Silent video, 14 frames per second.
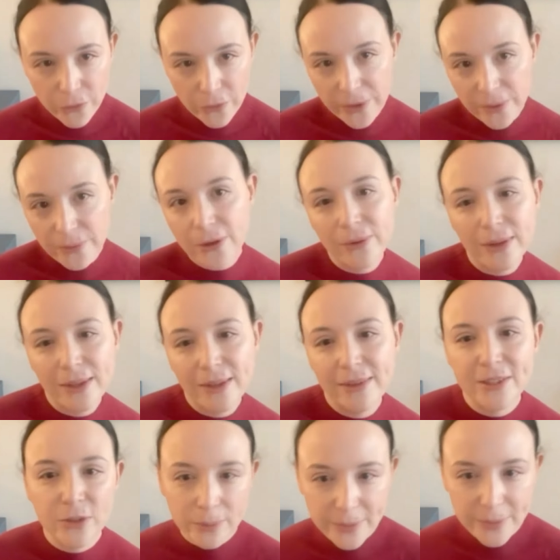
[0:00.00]
from the purely
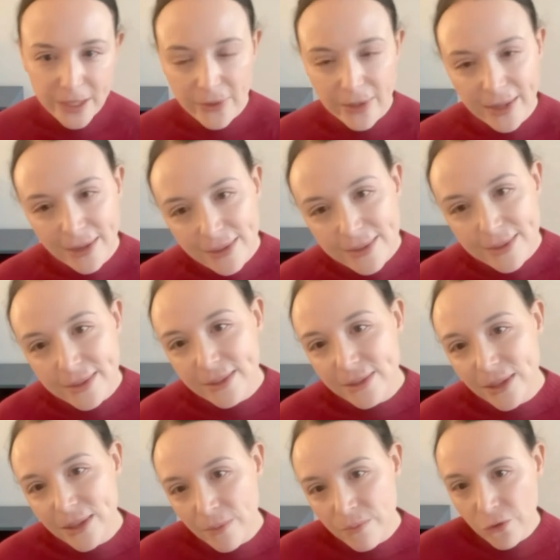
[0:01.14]
descriptive
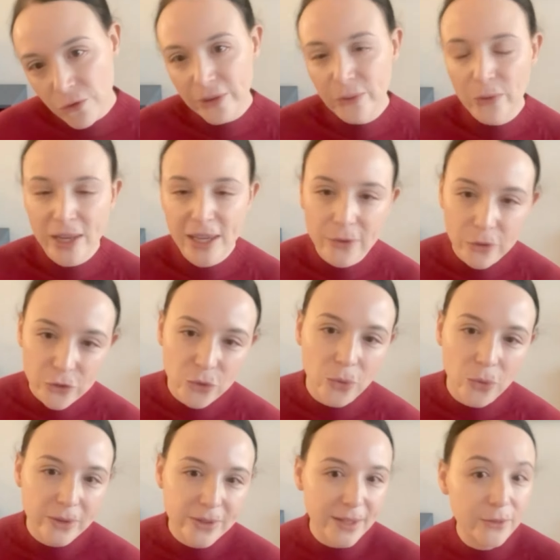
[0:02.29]
analysis and moving either
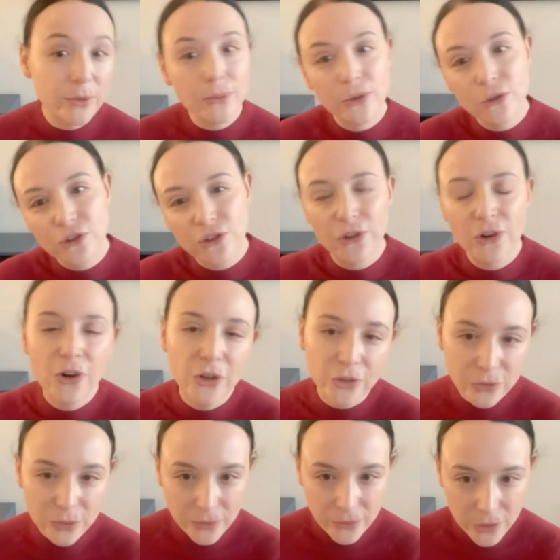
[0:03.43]
towards attribution or
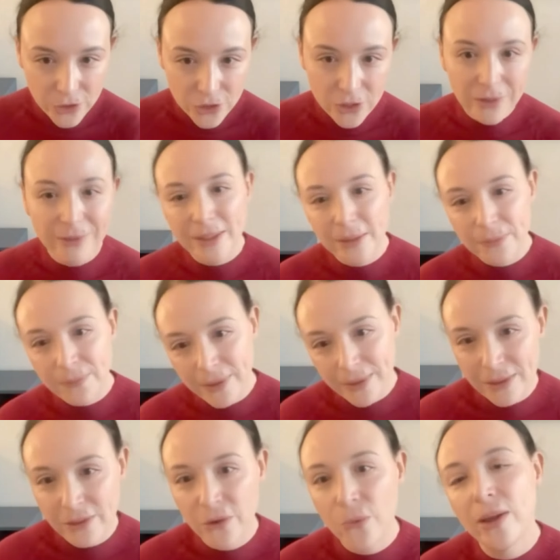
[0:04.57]
contribution,
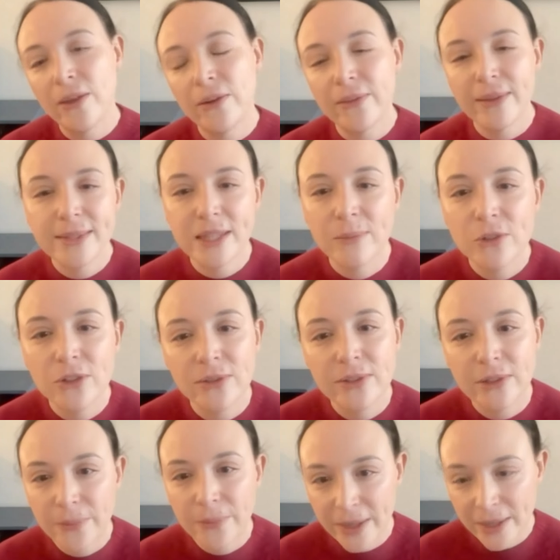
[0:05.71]
depending on whether the assumptions
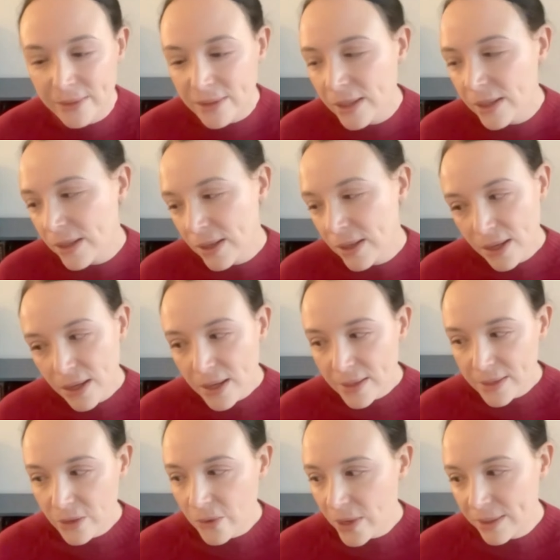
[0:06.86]
are met.
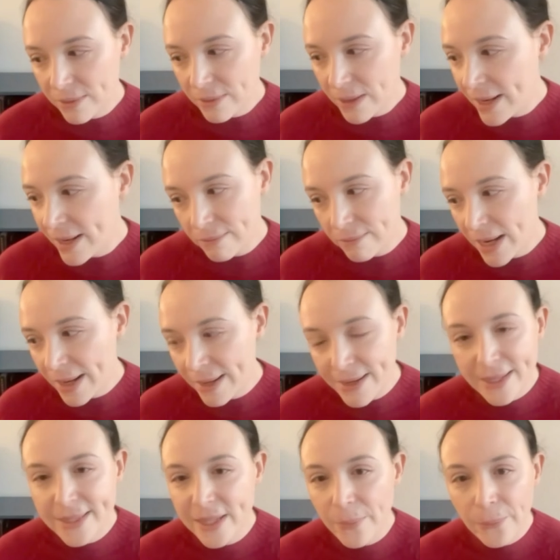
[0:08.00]
So an
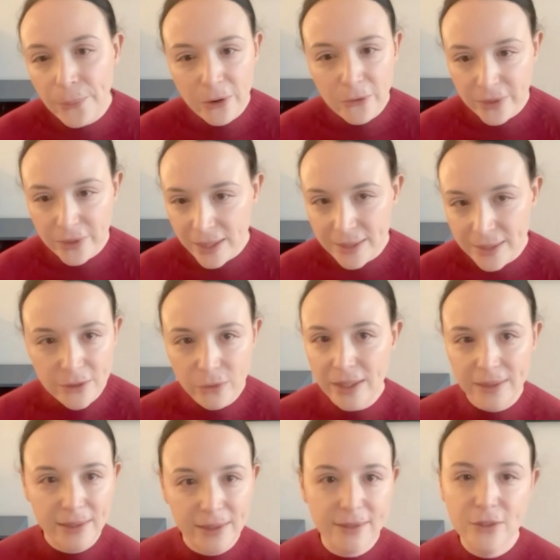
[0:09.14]
example of that, so
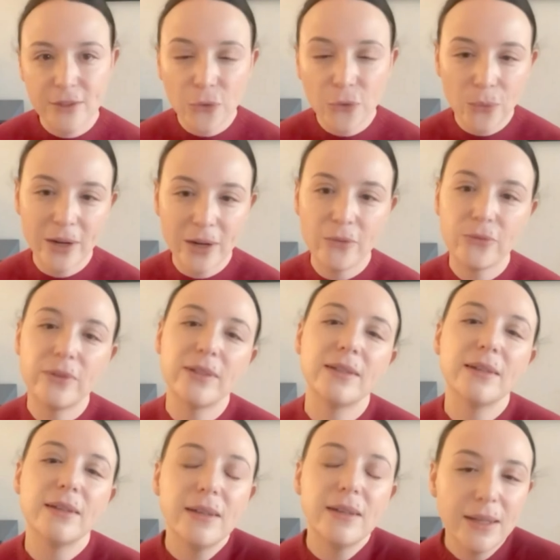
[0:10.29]
that it's not one of the
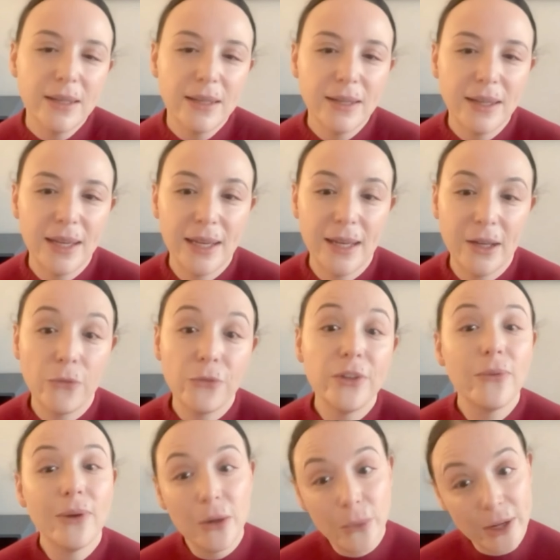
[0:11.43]

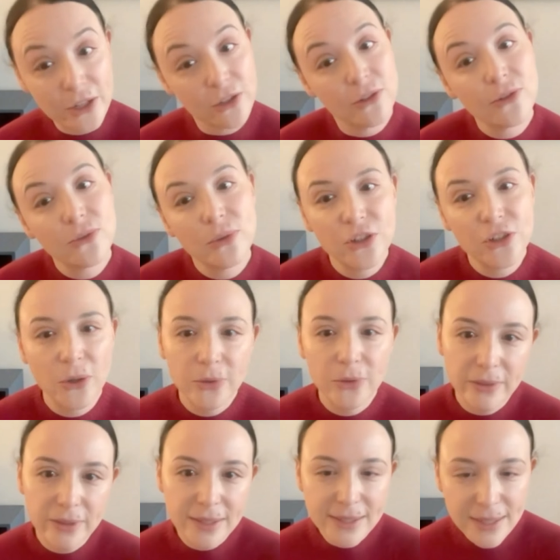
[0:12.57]
evaluations we showed
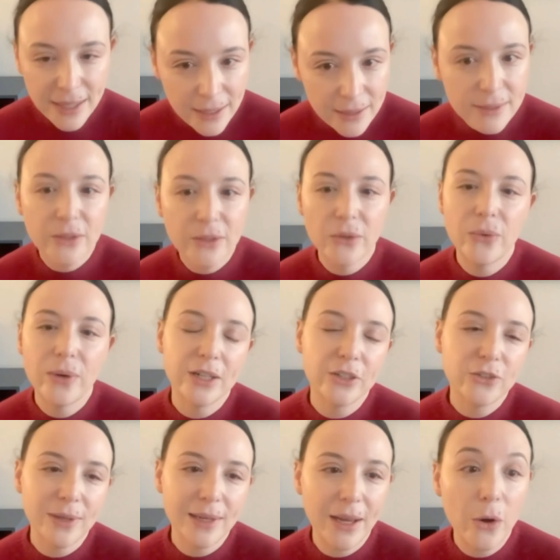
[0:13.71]
on this slide. So we
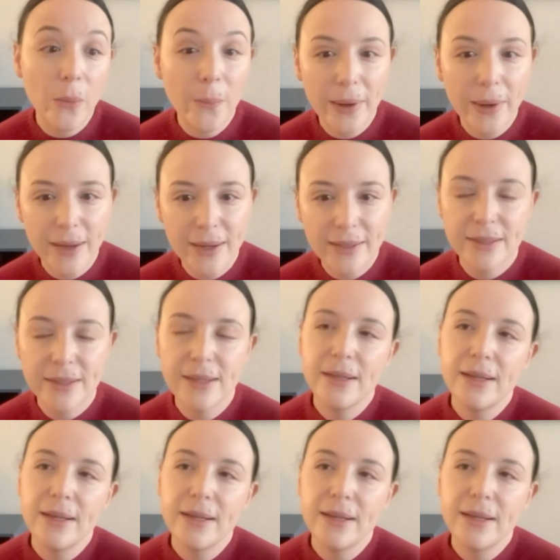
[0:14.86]
actually combined